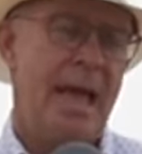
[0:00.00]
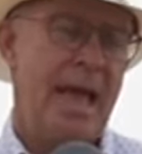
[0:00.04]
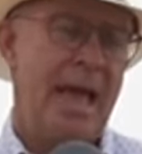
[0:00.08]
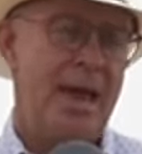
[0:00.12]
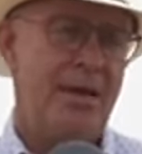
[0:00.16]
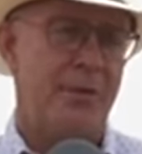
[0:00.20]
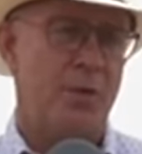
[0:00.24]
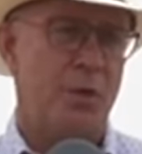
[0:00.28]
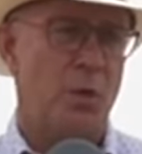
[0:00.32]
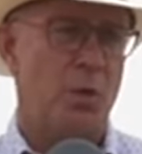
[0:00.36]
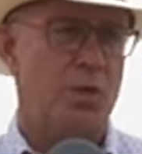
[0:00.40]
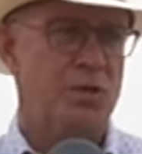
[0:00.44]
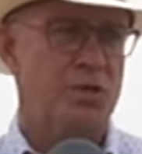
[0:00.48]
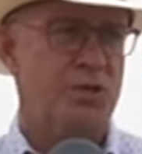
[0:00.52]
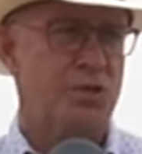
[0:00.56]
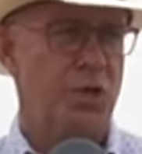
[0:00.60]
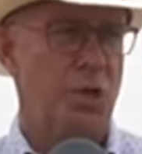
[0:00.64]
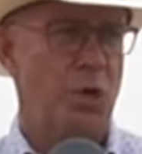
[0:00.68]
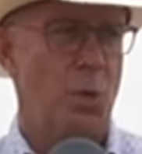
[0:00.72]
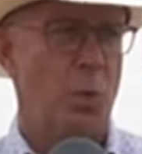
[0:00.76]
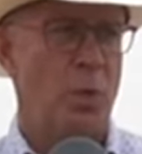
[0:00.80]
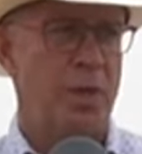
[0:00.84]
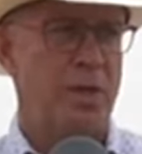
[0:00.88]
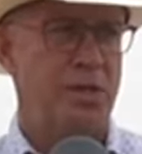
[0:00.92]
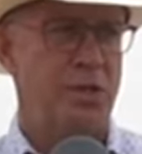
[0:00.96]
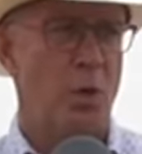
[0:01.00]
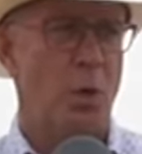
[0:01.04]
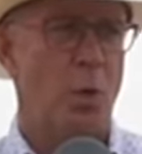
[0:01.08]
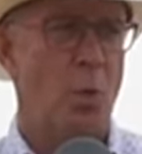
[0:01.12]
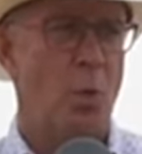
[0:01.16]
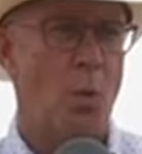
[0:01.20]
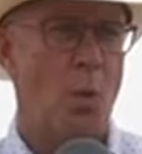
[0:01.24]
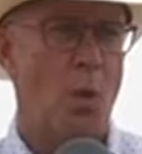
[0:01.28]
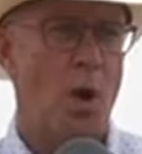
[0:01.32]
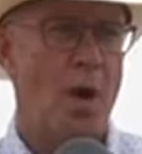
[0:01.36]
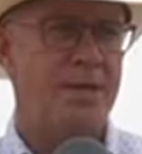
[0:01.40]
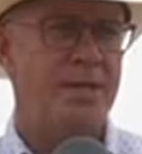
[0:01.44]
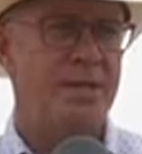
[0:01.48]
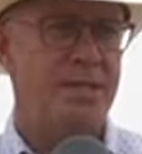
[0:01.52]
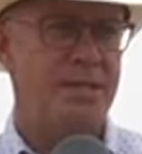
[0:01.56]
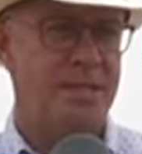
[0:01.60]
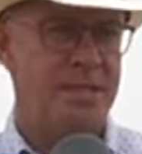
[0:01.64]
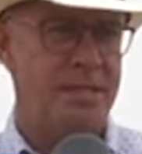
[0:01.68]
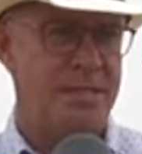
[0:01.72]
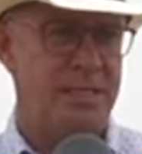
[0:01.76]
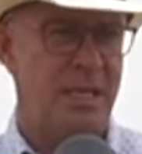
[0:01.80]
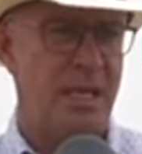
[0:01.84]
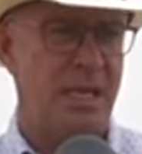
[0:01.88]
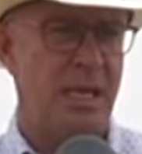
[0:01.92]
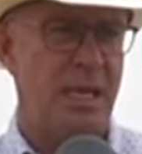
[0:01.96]
And of course, you know, we don't want to
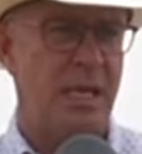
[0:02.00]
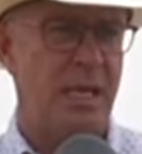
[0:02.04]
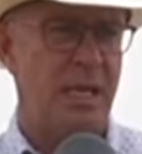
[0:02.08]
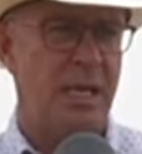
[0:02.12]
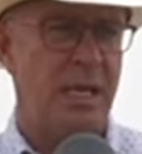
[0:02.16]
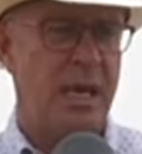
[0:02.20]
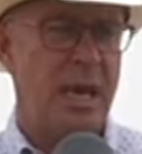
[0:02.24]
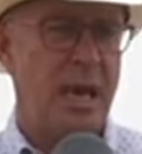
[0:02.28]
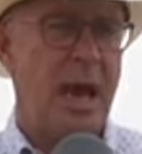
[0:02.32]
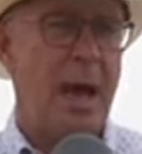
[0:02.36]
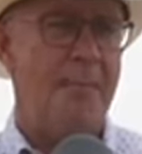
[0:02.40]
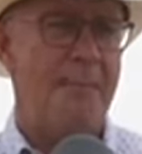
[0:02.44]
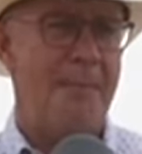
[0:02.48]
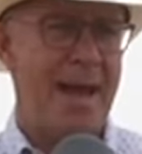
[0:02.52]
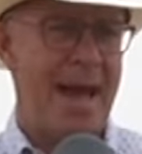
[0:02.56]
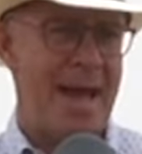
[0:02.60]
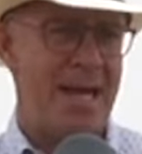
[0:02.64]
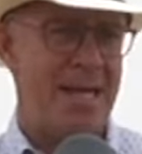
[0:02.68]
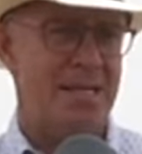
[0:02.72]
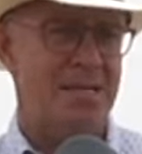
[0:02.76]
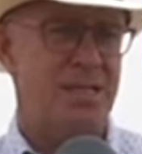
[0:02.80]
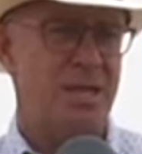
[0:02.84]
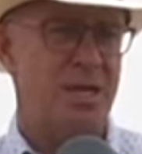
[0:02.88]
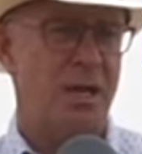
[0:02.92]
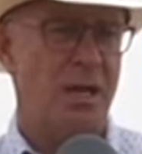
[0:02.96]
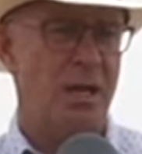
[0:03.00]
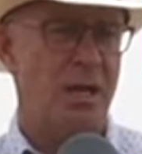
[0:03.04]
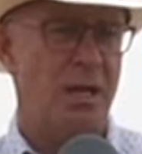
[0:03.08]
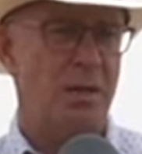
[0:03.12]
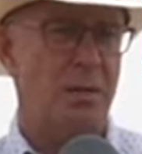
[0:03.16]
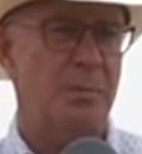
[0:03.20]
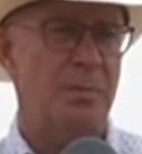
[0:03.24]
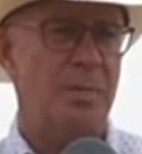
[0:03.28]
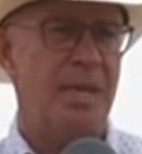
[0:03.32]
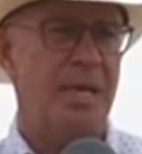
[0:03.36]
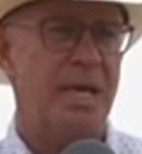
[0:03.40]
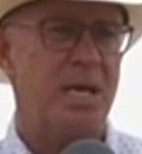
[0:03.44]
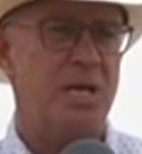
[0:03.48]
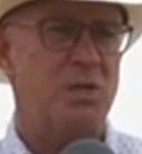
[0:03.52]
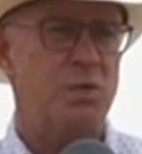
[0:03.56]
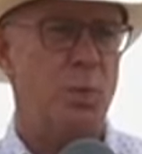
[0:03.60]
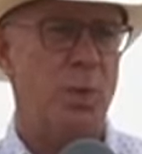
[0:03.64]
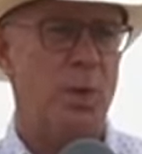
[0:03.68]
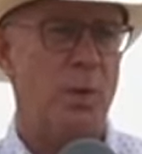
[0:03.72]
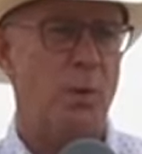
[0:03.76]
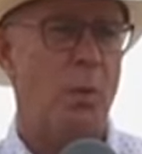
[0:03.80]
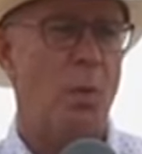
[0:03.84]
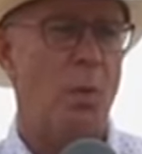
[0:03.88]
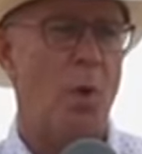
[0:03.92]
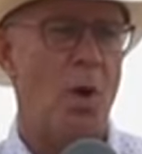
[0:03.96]
see a mass cull because
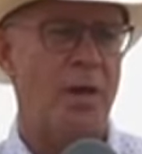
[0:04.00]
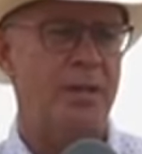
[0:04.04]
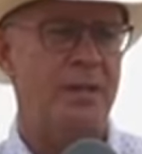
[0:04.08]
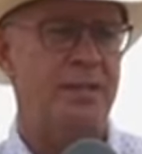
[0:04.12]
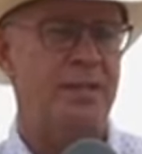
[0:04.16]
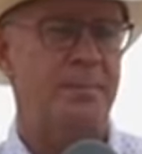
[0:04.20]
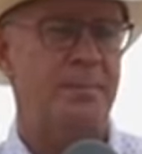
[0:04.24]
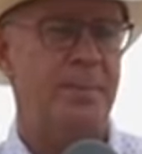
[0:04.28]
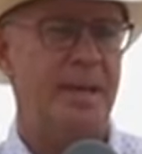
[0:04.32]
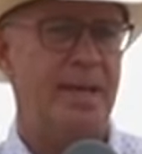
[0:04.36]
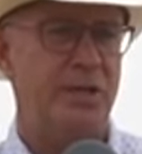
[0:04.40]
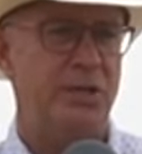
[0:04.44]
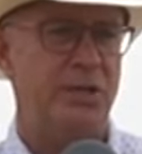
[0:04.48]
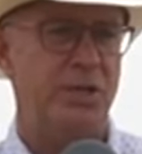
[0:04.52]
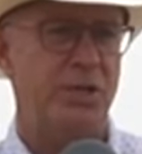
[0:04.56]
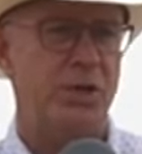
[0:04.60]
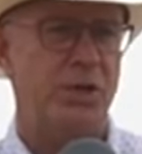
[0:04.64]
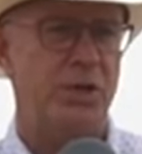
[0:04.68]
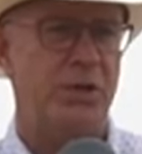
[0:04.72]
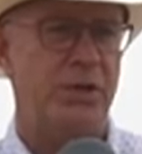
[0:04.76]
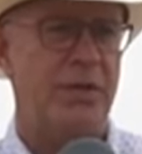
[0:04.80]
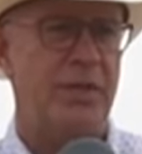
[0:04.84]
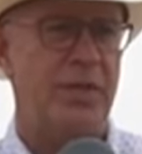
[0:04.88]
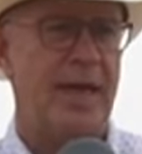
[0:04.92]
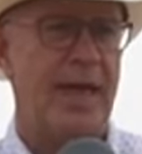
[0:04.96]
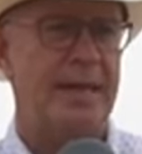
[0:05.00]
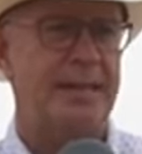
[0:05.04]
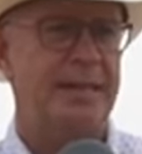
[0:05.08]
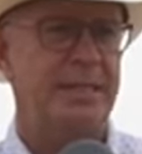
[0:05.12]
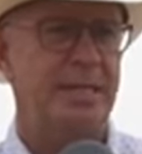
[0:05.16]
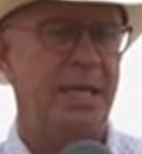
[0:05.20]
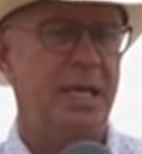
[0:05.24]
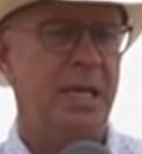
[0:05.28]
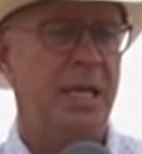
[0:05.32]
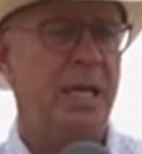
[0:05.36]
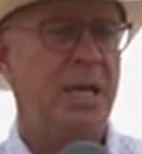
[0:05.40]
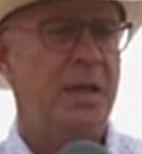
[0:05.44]
we want to make sure that